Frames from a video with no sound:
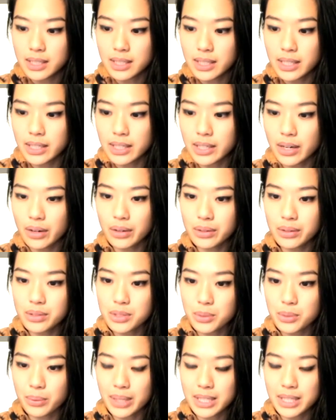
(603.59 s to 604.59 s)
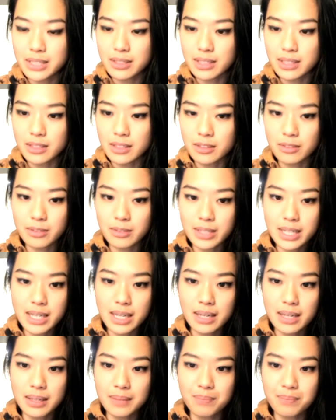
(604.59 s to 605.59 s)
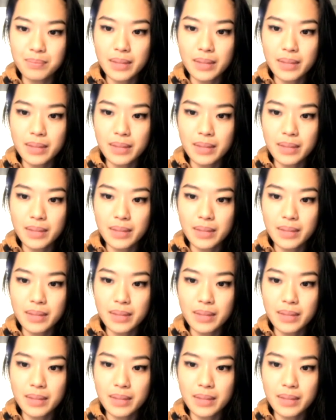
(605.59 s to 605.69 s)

He goes queen to e3,